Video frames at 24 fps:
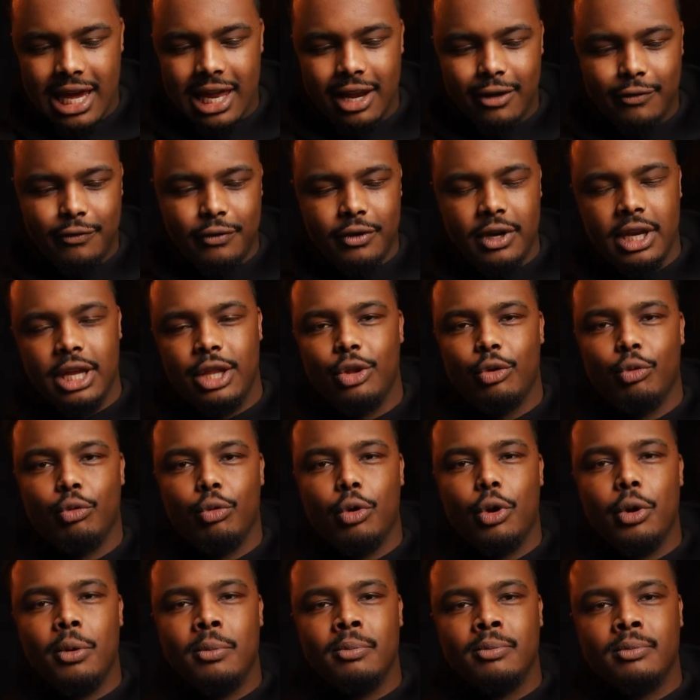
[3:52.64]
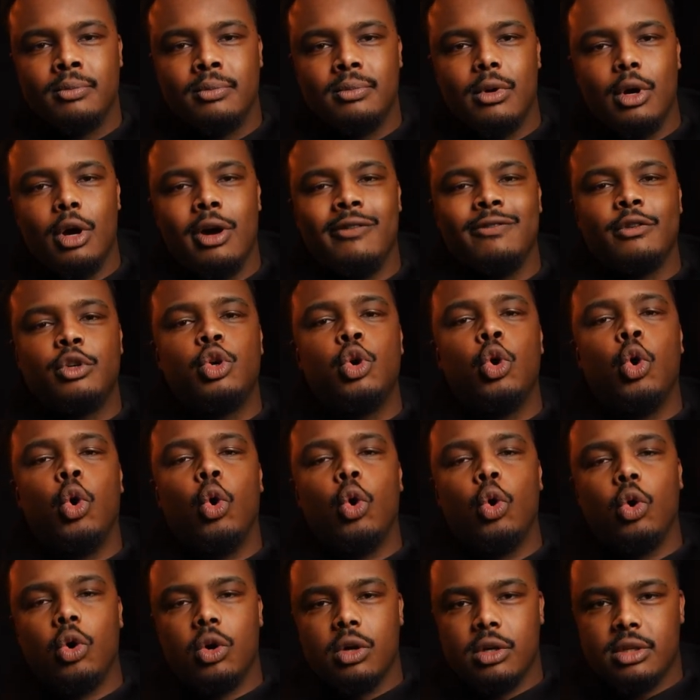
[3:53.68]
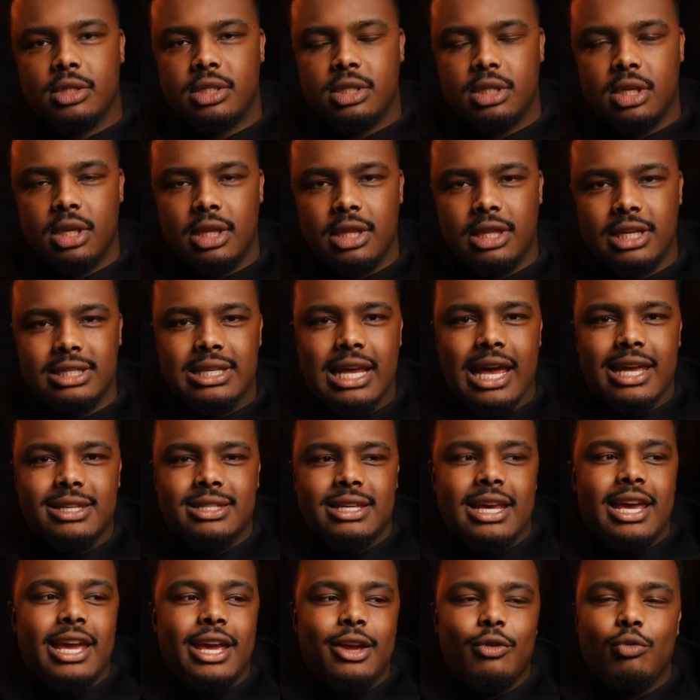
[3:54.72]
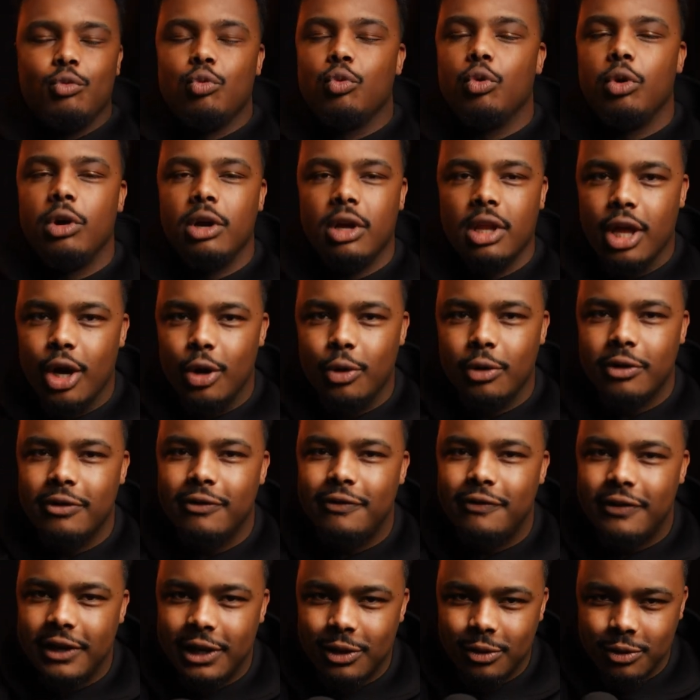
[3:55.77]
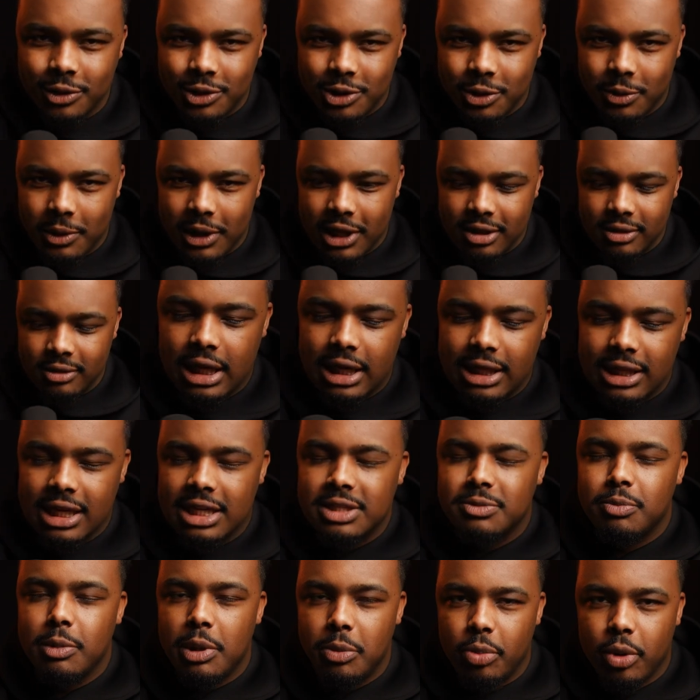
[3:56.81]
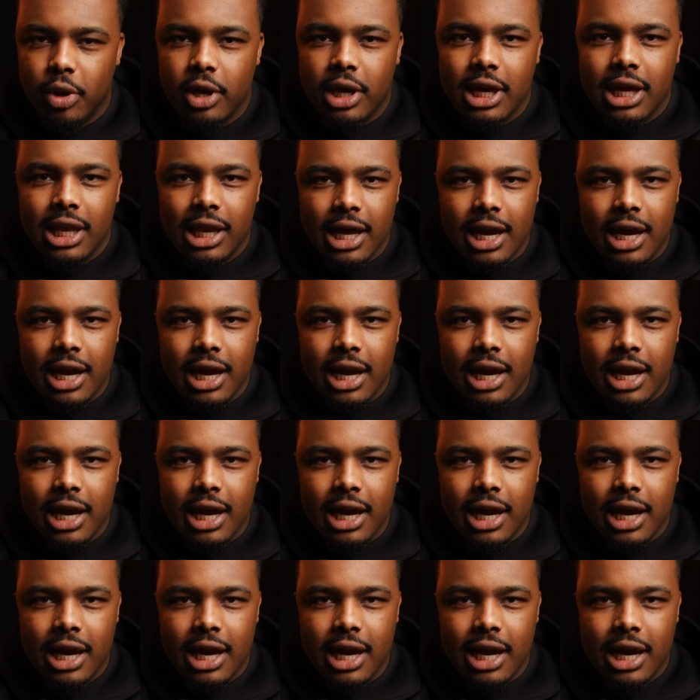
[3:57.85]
elephant in the room. Of course, this has a Royal Oak feel to it, and that's me putting it